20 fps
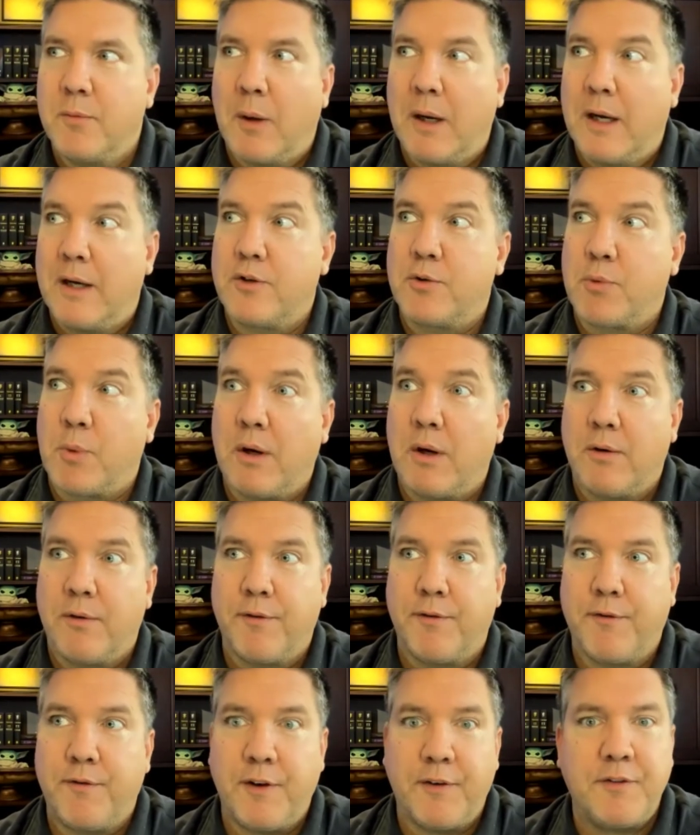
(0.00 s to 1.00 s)
What,
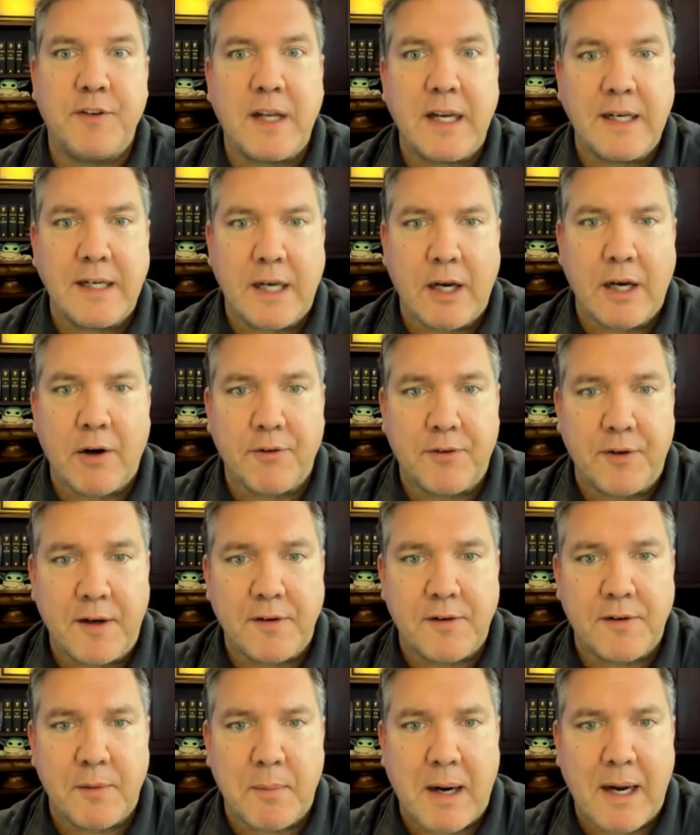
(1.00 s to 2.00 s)
12, 15 years
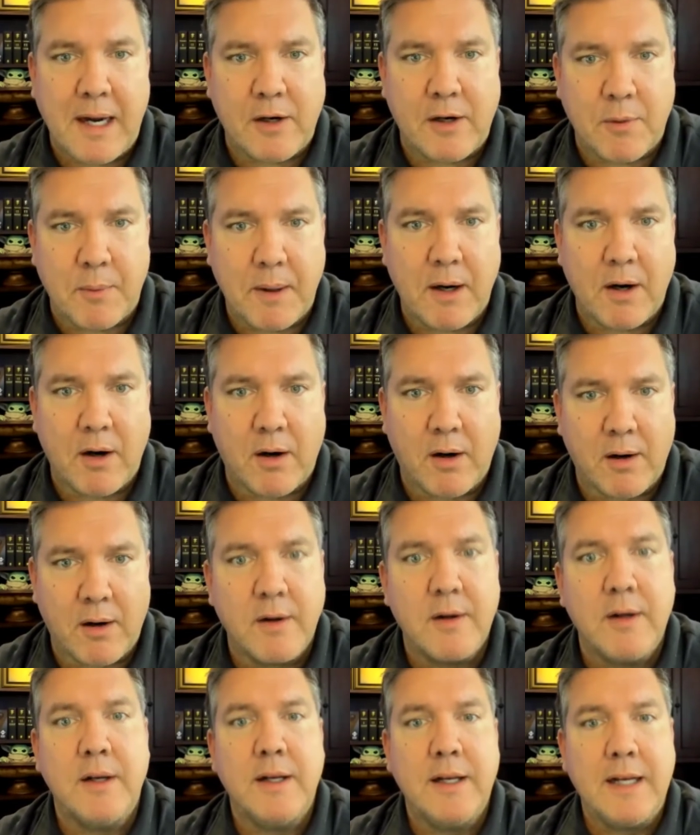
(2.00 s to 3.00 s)
into my
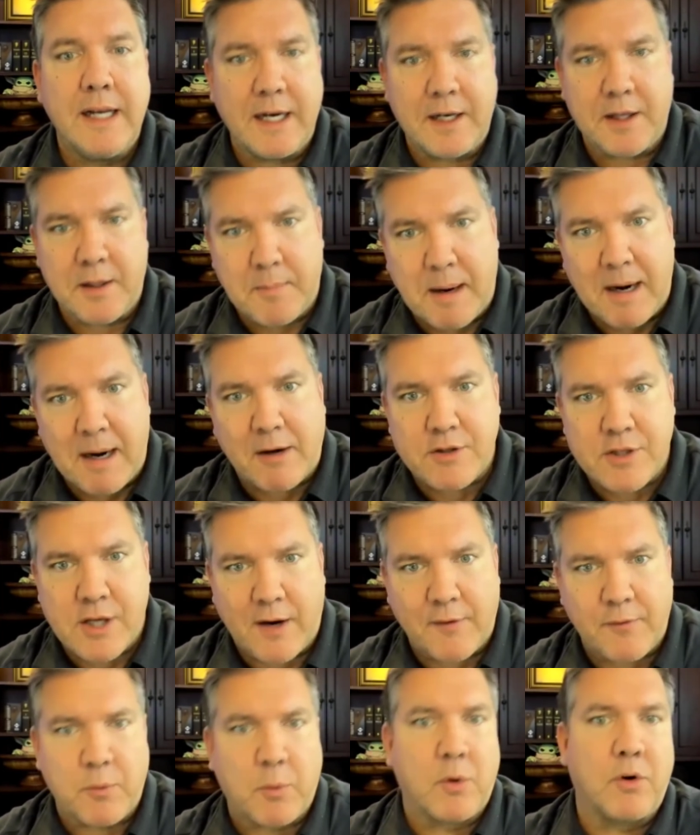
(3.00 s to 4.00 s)
career, into the
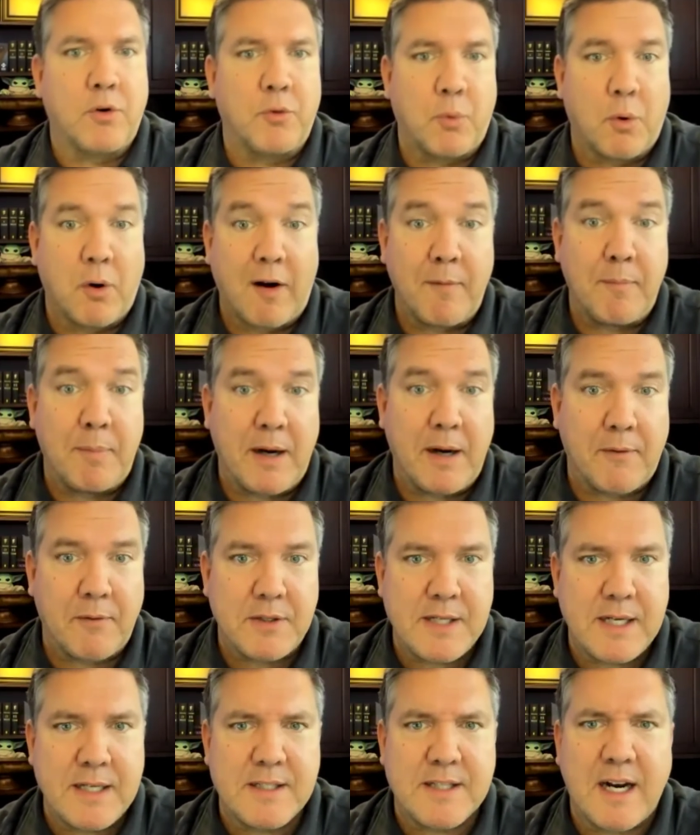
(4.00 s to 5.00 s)
Microsoft world where I've been
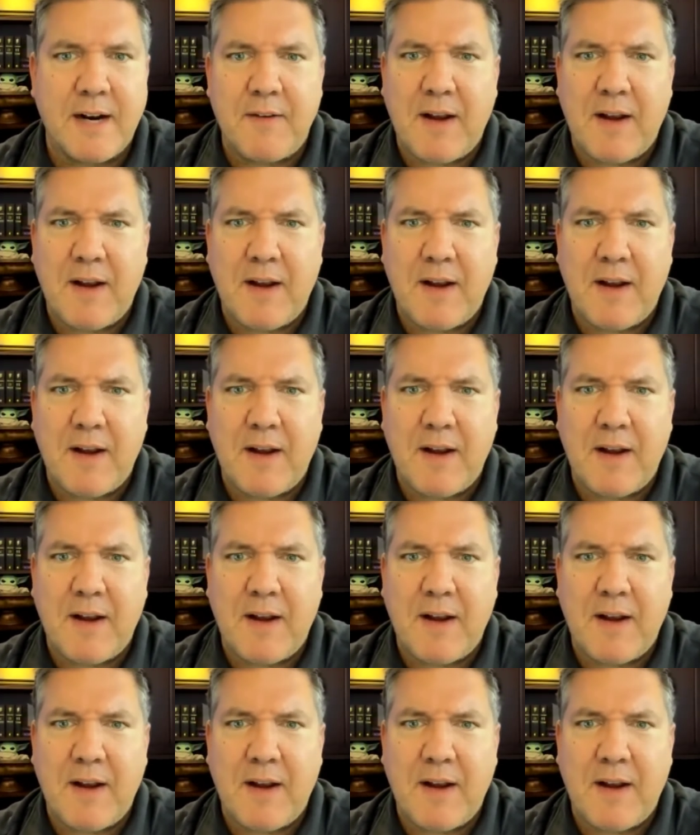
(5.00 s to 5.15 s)
ever since.